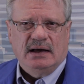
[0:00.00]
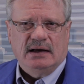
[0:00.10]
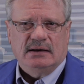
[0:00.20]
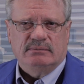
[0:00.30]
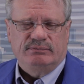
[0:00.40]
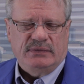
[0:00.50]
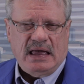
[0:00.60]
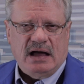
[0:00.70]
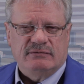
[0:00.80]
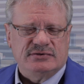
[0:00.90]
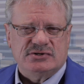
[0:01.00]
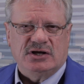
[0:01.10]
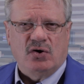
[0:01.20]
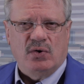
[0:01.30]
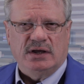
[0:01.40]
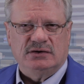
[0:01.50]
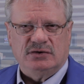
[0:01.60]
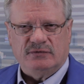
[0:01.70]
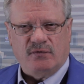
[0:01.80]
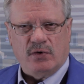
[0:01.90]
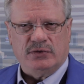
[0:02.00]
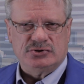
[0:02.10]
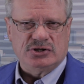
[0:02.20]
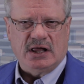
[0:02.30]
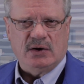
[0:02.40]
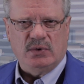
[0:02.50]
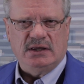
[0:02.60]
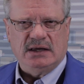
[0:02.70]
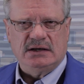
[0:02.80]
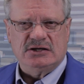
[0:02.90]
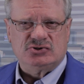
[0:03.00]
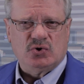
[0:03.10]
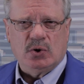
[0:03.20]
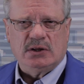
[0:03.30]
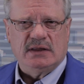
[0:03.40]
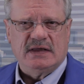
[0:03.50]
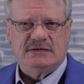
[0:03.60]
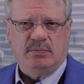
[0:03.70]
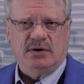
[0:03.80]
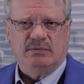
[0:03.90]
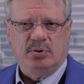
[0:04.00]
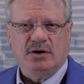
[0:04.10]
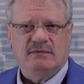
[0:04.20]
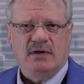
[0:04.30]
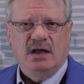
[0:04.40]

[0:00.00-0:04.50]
Um, obviously going into the 4th of July weekend, historically that's been a pretty